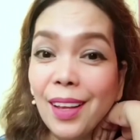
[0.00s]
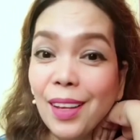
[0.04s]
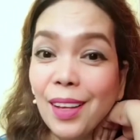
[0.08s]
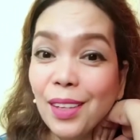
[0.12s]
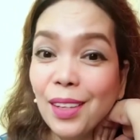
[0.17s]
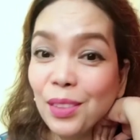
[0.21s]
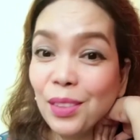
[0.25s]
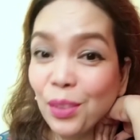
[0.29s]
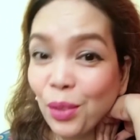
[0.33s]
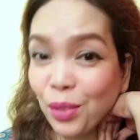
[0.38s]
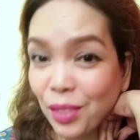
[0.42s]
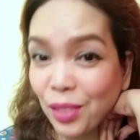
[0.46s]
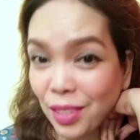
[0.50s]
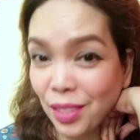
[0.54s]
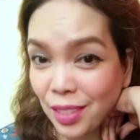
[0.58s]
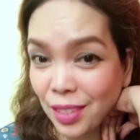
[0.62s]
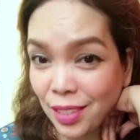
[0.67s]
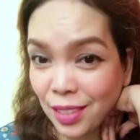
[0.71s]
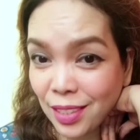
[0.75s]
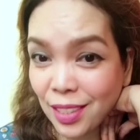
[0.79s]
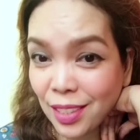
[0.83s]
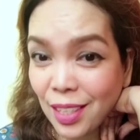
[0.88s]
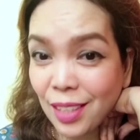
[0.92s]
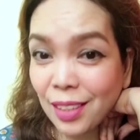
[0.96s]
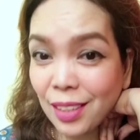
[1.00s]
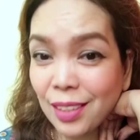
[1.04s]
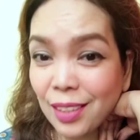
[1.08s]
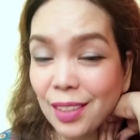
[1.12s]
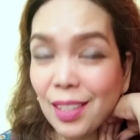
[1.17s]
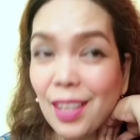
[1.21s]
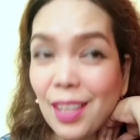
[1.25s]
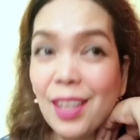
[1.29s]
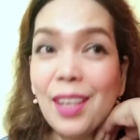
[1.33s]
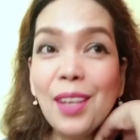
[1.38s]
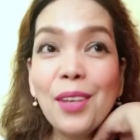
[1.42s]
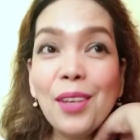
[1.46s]
So, this is it.
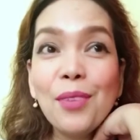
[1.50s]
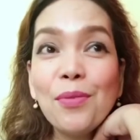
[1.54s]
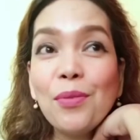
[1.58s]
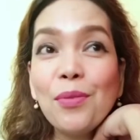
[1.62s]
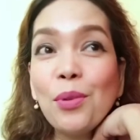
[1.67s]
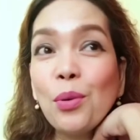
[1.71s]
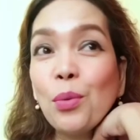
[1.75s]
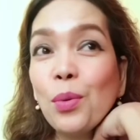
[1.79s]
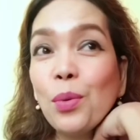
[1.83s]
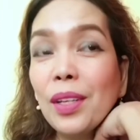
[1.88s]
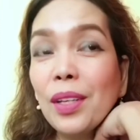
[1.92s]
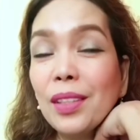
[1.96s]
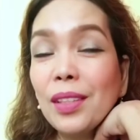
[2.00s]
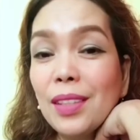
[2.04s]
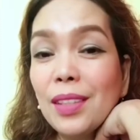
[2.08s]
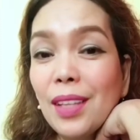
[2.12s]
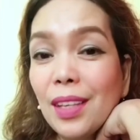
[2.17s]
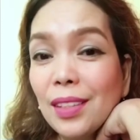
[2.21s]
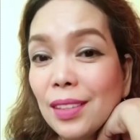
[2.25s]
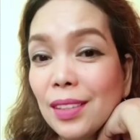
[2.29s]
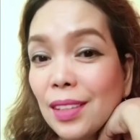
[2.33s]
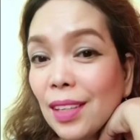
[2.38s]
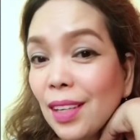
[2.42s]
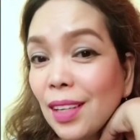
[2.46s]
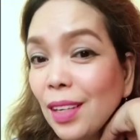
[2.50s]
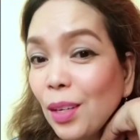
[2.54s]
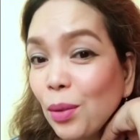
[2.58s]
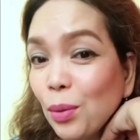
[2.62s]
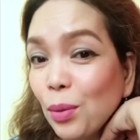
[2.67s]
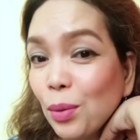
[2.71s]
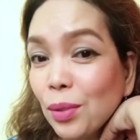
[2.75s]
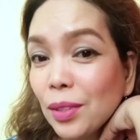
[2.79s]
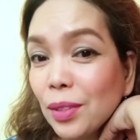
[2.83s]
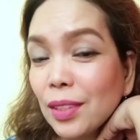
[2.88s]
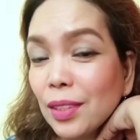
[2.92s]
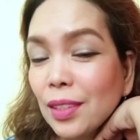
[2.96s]
If you want that
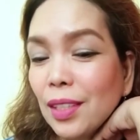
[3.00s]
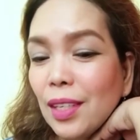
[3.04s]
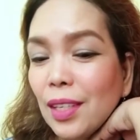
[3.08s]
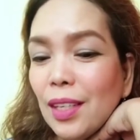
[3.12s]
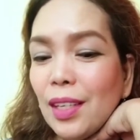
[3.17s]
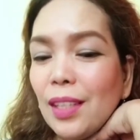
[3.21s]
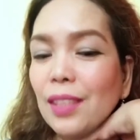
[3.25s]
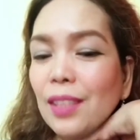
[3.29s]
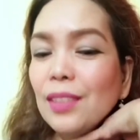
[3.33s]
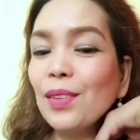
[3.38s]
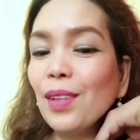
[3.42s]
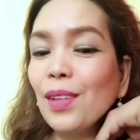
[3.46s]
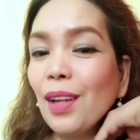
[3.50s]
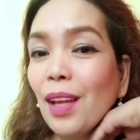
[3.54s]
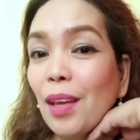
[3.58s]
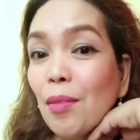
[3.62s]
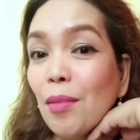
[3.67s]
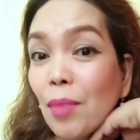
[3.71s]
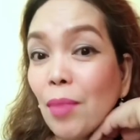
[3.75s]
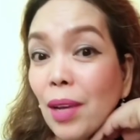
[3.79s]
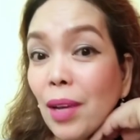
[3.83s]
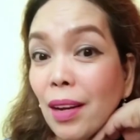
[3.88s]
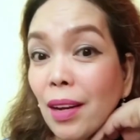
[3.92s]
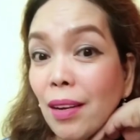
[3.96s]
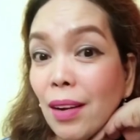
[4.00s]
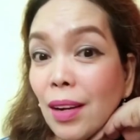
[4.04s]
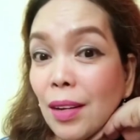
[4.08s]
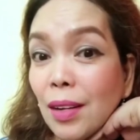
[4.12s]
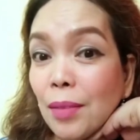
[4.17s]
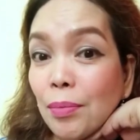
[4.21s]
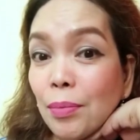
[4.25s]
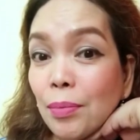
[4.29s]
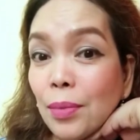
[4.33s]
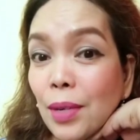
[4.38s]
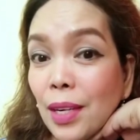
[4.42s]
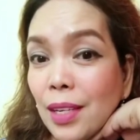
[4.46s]
looks, try
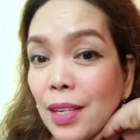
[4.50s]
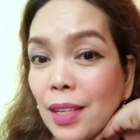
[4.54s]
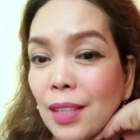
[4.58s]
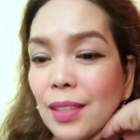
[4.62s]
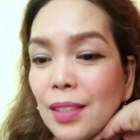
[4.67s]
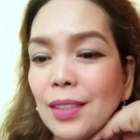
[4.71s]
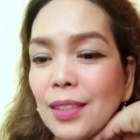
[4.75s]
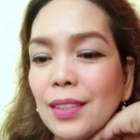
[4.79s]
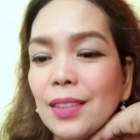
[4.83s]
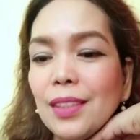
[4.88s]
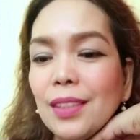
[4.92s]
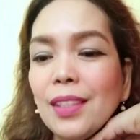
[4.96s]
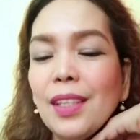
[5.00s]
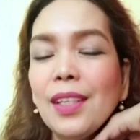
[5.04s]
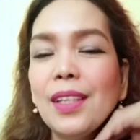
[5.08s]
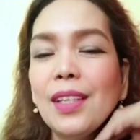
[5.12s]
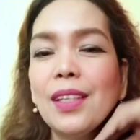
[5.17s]
MYRA product.